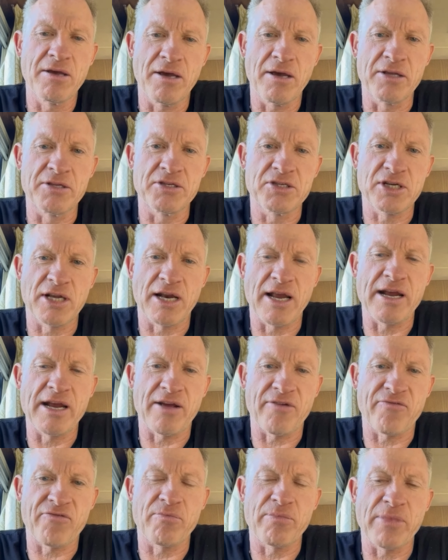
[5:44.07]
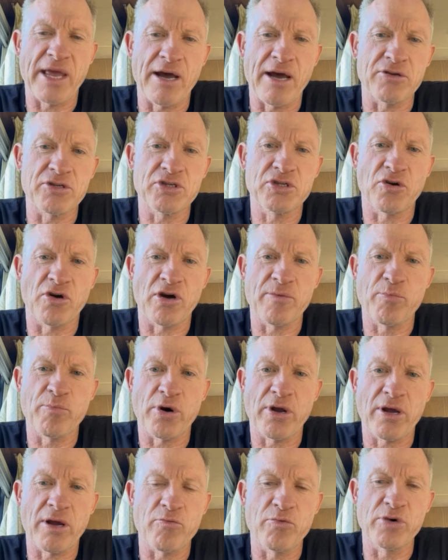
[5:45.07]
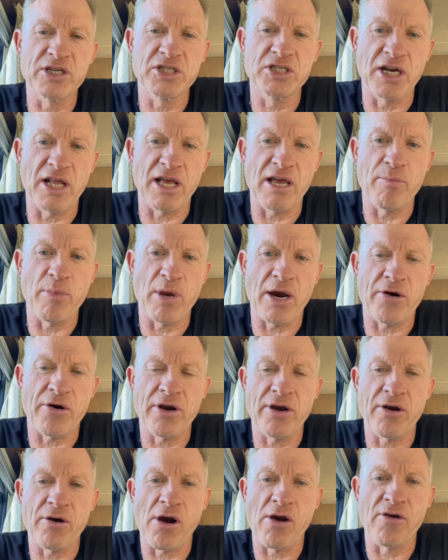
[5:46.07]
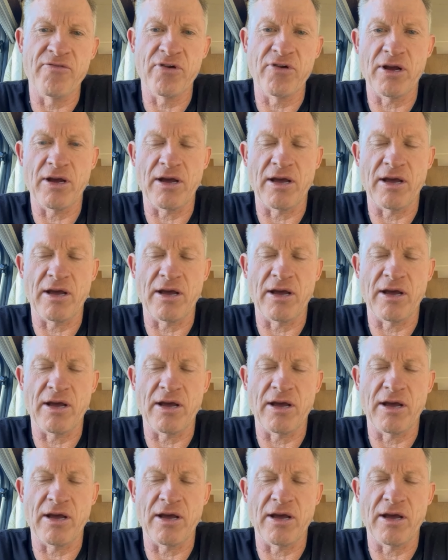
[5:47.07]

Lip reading: insulating from the outside, putting a rigid air barrier over it,